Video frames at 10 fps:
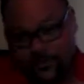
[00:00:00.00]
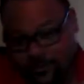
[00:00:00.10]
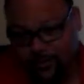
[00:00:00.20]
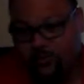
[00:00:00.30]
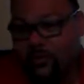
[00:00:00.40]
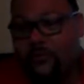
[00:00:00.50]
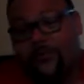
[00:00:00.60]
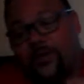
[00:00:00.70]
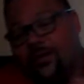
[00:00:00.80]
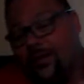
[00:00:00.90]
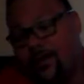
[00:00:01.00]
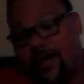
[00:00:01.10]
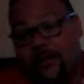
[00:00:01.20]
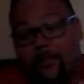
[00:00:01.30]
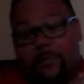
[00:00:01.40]
Heard it before?
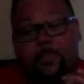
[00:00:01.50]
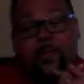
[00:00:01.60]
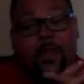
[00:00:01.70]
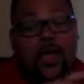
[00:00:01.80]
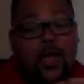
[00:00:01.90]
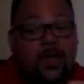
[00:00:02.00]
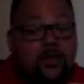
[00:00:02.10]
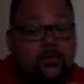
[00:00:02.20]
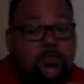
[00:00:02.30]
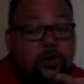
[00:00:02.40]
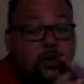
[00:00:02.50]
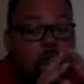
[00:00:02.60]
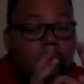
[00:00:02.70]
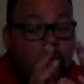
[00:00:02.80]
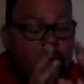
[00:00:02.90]
Okay, and so
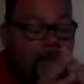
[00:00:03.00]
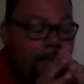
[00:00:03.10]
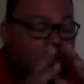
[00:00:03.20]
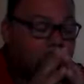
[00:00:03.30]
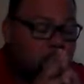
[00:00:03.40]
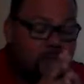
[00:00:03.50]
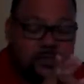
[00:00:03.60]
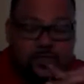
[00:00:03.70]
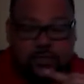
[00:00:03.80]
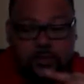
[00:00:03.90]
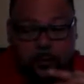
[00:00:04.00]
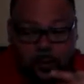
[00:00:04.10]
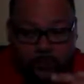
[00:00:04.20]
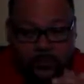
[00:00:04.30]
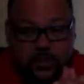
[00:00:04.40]
what happens with this is the
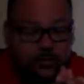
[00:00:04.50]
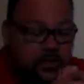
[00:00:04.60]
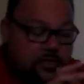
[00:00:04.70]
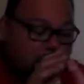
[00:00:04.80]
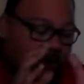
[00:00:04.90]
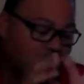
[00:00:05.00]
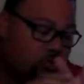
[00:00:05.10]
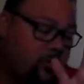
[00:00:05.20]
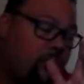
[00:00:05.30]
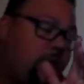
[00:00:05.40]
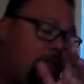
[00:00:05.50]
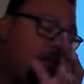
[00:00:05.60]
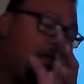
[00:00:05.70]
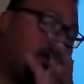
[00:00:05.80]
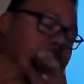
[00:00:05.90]
purpose of it is to make sure that we
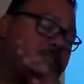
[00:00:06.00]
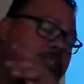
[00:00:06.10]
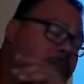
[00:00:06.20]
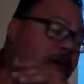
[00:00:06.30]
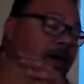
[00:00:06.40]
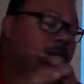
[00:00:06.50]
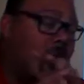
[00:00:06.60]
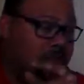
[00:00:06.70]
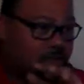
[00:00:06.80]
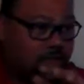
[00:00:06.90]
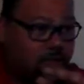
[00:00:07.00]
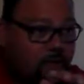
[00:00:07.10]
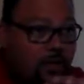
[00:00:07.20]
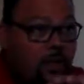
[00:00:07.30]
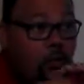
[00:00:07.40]
have a constant supply of oxygen.
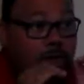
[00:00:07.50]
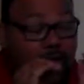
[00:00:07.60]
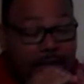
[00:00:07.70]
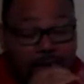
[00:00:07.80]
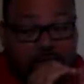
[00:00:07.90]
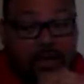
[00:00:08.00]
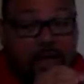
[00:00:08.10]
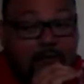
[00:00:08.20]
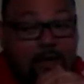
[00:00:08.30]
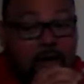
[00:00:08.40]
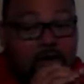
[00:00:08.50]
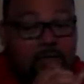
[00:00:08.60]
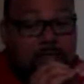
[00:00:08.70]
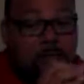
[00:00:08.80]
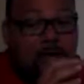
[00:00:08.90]
We have to have a
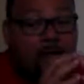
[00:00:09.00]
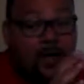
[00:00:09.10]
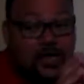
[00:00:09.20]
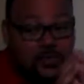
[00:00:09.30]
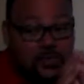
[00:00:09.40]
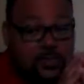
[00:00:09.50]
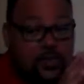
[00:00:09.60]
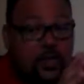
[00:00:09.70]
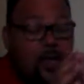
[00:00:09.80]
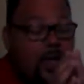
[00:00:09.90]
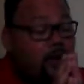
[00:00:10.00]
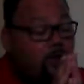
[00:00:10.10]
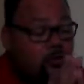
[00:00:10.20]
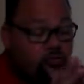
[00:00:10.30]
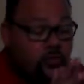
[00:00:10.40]
constant supply of oxygen
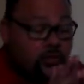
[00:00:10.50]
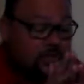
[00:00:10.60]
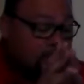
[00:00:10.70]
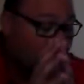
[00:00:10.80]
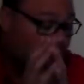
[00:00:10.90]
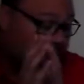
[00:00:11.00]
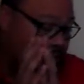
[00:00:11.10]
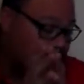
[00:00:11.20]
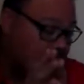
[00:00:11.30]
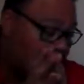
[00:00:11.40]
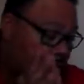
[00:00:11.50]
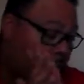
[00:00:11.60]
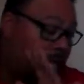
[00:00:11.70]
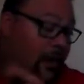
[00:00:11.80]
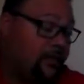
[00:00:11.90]
and nutrients that go to the cell, or
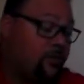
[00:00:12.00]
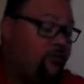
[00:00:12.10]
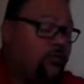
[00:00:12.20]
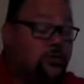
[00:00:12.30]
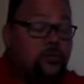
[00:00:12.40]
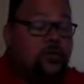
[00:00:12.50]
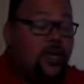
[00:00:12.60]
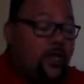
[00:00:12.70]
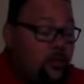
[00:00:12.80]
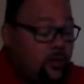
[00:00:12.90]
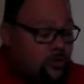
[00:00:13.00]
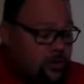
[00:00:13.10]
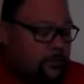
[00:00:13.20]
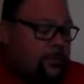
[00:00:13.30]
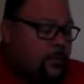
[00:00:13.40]
what I like to refer to as the end
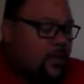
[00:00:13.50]
user.